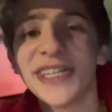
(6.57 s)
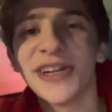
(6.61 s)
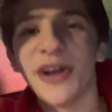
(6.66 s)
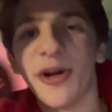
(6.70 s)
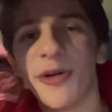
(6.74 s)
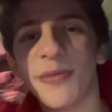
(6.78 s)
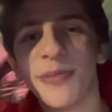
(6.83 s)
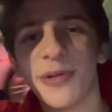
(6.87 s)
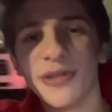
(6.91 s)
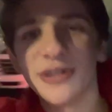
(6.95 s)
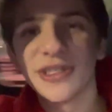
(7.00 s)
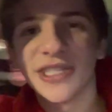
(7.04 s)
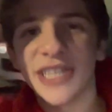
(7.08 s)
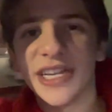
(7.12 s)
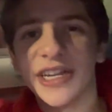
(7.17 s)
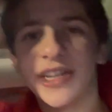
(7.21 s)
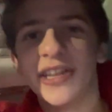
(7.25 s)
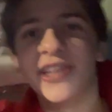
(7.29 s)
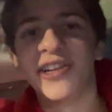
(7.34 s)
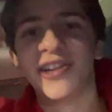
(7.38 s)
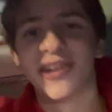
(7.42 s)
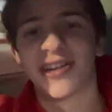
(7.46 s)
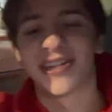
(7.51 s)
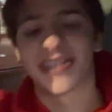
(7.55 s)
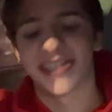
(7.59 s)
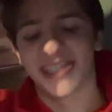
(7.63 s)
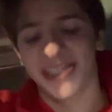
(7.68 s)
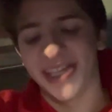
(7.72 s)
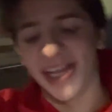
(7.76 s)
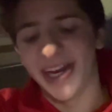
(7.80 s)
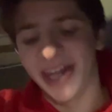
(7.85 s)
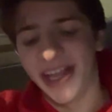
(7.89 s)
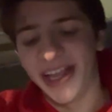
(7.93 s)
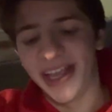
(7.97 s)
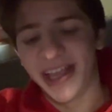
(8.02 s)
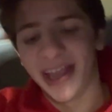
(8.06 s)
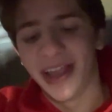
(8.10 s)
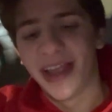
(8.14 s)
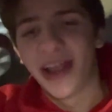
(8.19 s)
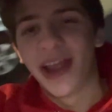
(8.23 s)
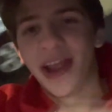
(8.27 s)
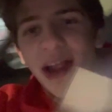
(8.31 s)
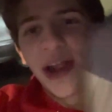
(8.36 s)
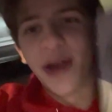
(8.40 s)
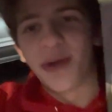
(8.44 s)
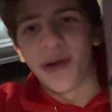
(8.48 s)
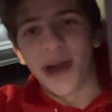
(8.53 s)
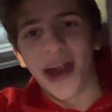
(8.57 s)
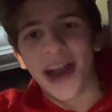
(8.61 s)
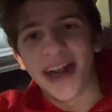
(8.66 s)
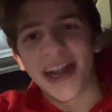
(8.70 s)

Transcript: Noble's in New York City, where I